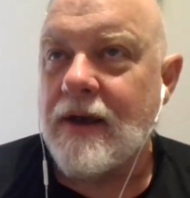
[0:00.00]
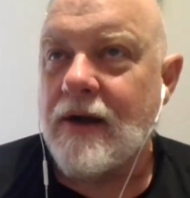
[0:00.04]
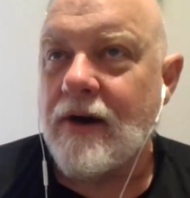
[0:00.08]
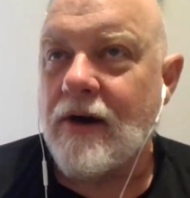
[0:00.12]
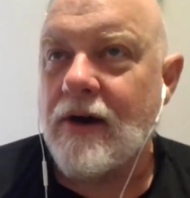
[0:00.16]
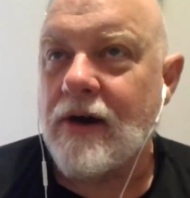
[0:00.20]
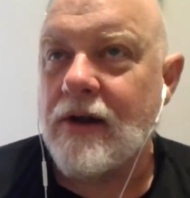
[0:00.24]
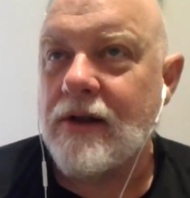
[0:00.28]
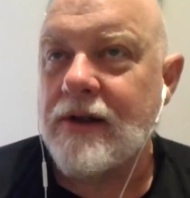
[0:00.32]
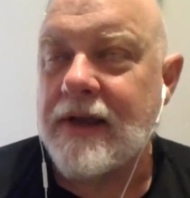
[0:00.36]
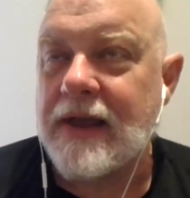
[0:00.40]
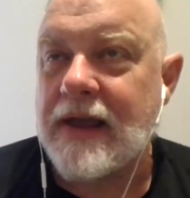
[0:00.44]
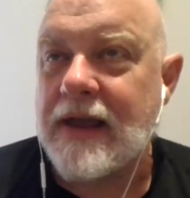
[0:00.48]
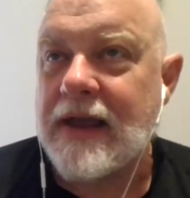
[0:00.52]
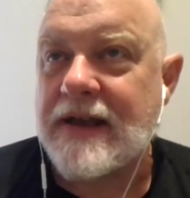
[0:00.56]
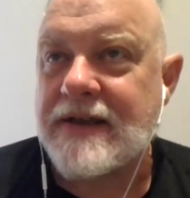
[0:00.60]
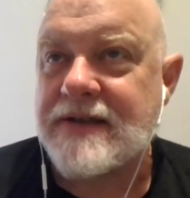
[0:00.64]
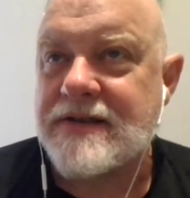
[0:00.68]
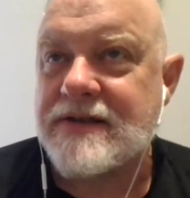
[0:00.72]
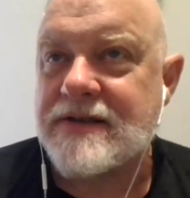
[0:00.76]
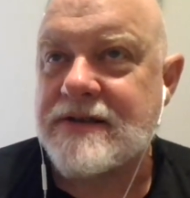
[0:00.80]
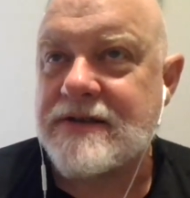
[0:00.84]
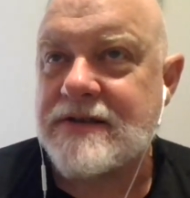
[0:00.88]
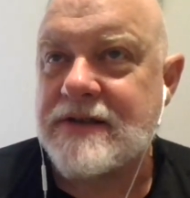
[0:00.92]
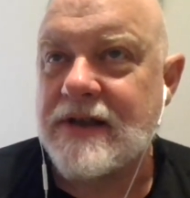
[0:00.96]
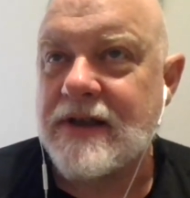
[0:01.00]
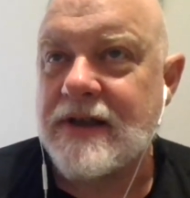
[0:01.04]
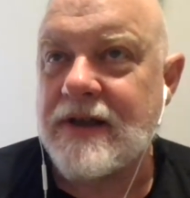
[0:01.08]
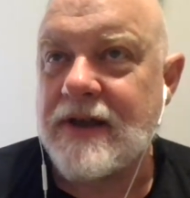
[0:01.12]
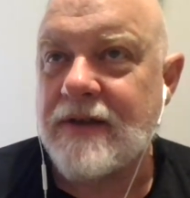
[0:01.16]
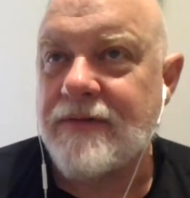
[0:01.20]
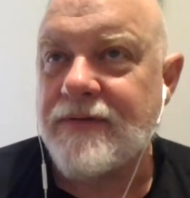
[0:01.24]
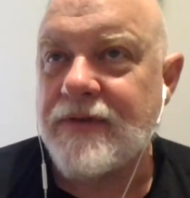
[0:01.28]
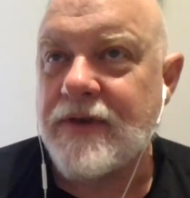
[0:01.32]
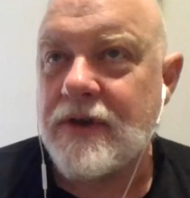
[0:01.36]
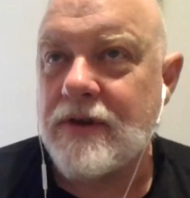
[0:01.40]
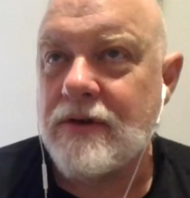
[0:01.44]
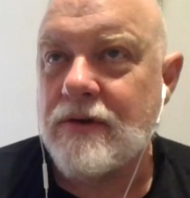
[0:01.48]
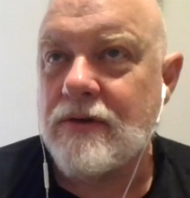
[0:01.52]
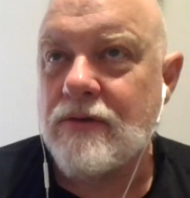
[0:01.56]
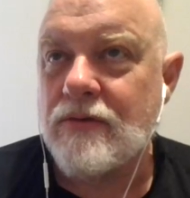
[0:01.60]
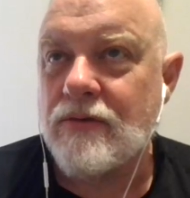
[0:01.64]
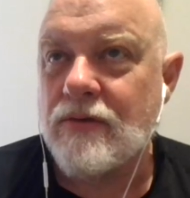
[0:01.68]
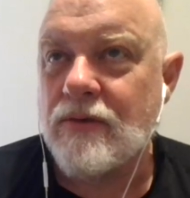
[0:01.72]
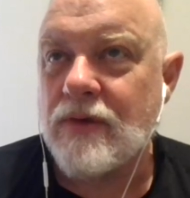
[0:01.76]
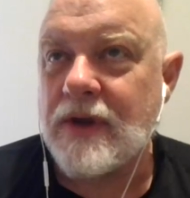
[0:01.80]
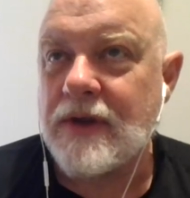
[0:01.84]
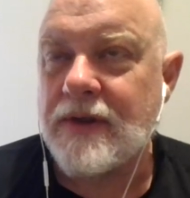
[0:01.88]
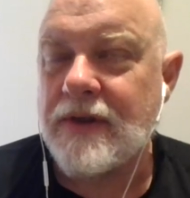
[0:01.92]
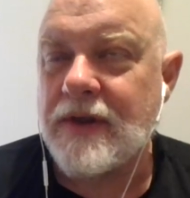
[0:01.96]
all he asks is that if you
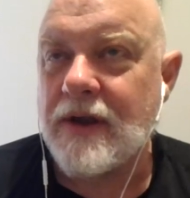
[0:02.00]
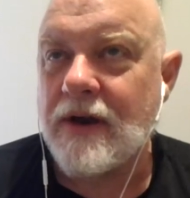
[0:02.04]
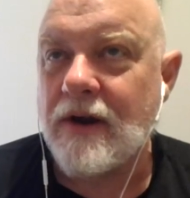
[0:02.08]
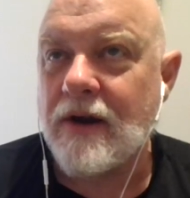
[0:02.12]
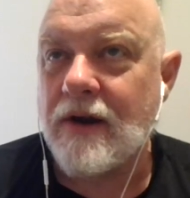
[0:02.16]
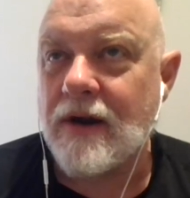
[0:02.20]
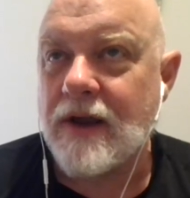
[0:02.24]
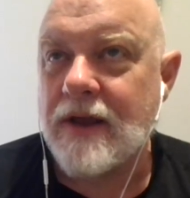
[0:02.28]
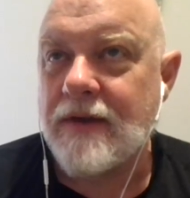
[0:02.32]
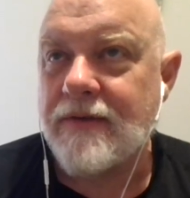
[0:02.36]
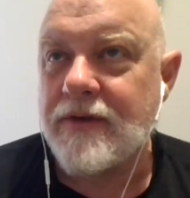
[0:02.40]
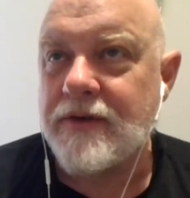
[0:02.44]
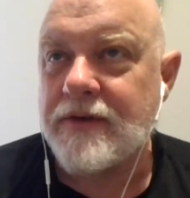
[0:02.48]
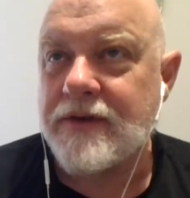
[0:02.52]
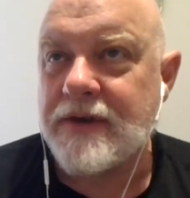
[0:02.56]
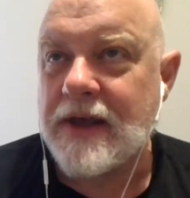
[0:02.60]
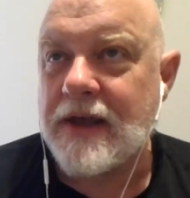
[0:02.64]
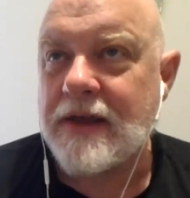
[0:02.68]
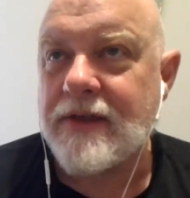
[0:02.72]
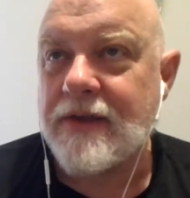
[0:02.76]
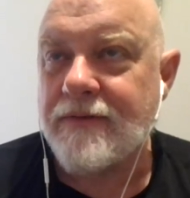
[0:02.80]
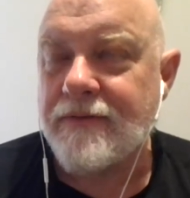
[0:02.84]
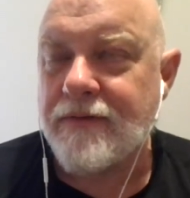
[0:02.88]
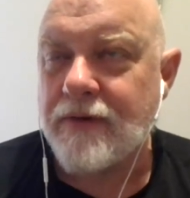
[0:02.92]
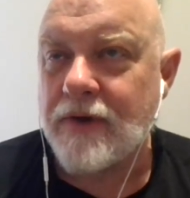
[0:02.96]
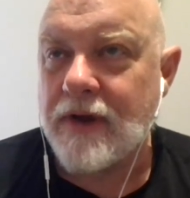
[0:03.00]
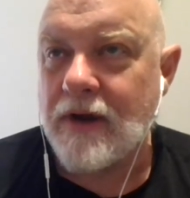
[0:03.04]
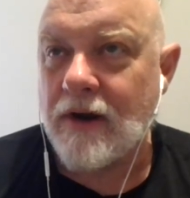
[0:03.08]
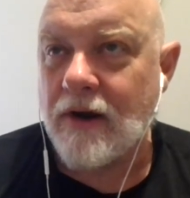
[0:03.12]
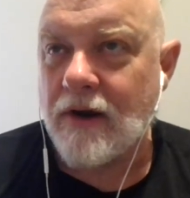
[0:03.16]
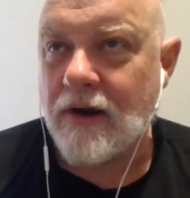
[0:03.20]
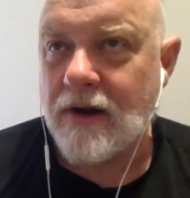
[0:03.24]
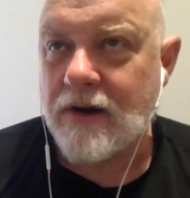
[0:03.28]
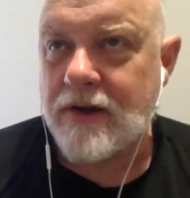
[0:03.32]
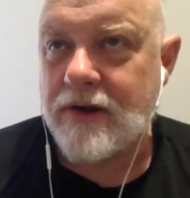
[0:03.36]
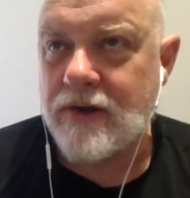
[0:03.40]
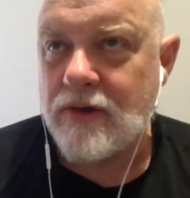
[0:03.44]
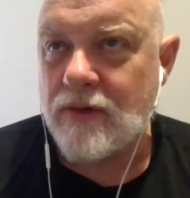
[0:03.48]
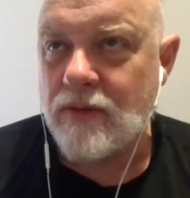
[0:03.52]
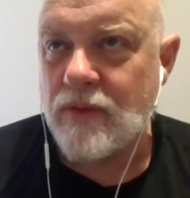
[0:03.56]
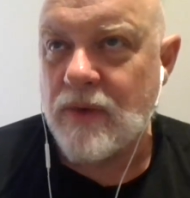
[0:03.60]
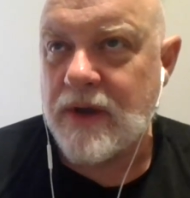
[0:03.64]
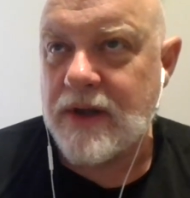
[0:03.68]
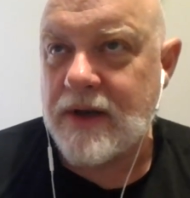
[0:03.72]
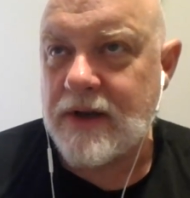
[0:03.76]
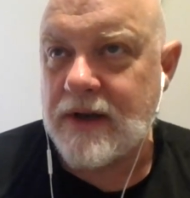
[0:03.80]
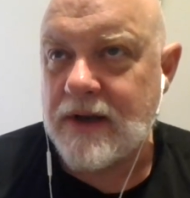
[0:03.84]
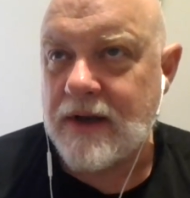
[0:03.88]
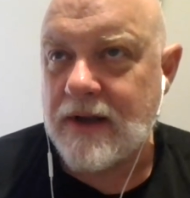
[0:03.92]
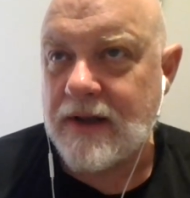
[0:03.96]
read the arc, if you take the free arc, you
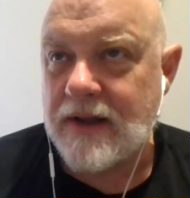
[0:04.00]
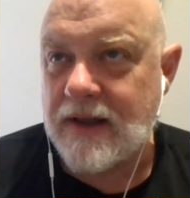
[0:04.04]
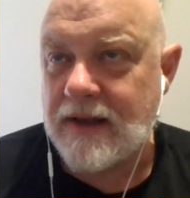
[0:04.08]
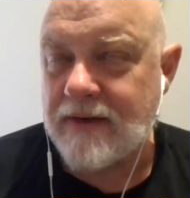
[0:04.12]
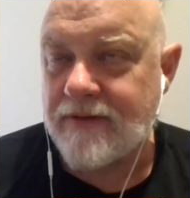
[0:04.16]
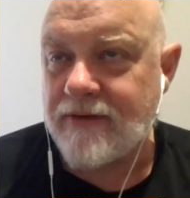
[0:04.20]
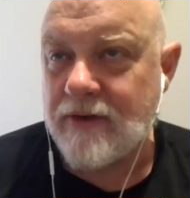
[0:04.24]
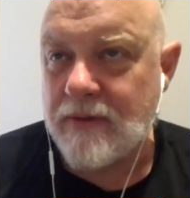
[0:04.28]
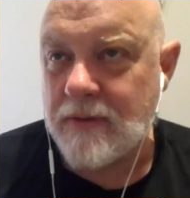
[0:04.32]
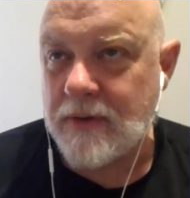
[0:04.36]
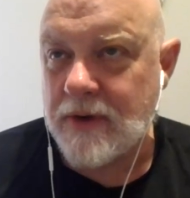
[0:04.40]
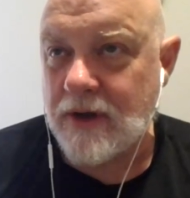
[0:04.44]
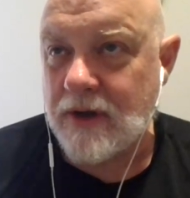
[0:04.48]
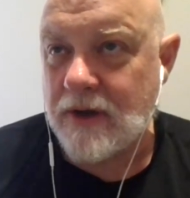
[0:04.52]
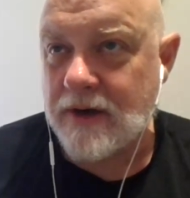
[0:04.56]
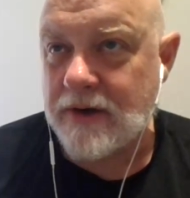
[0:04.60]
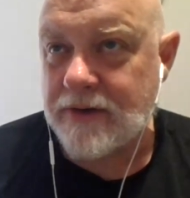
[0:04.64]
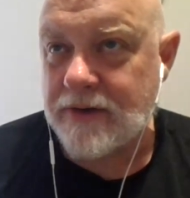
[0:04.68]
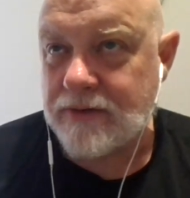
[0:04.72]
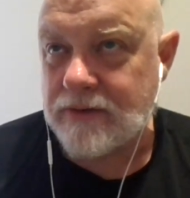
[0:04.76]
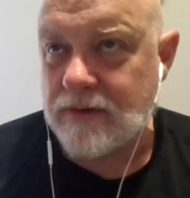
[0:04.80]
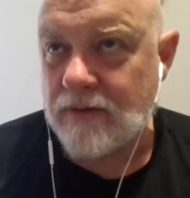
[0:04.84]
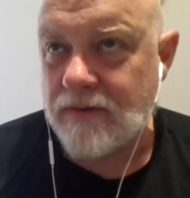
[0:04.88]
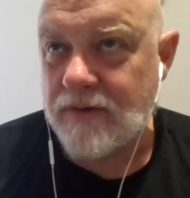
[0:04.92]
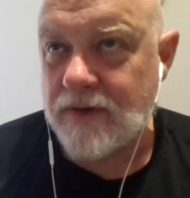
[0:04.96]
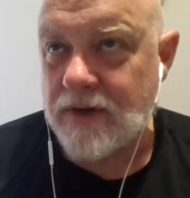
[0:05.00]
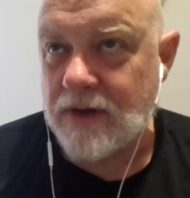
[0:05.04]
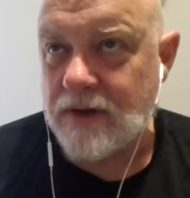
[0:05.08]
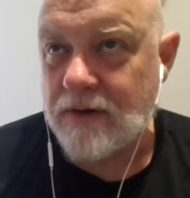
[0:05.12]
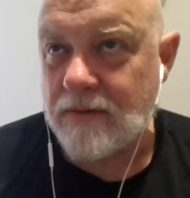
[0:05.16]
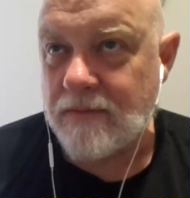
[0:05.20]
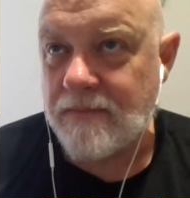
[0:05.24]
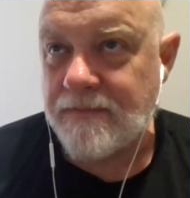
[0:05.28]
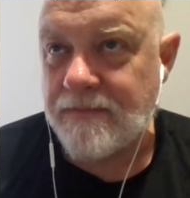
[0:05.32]
read it and give him an honest review.